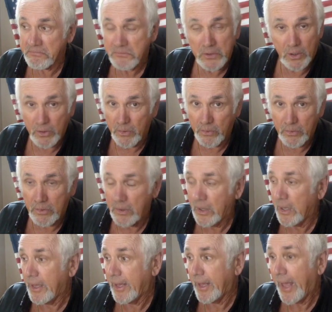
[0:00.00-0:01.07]
No.
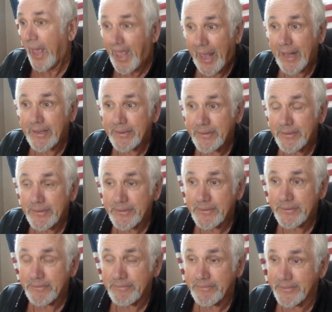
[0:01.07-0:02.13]
And
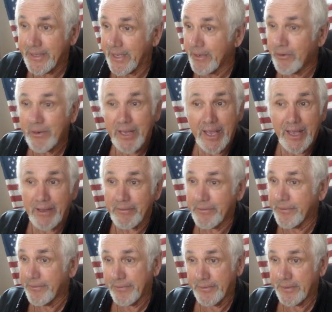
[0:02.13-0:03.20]
they don't
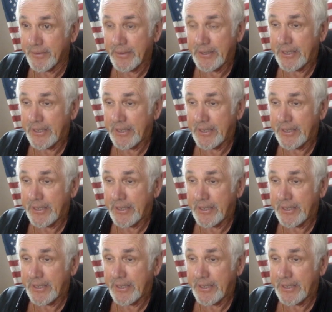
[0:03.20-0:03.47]
have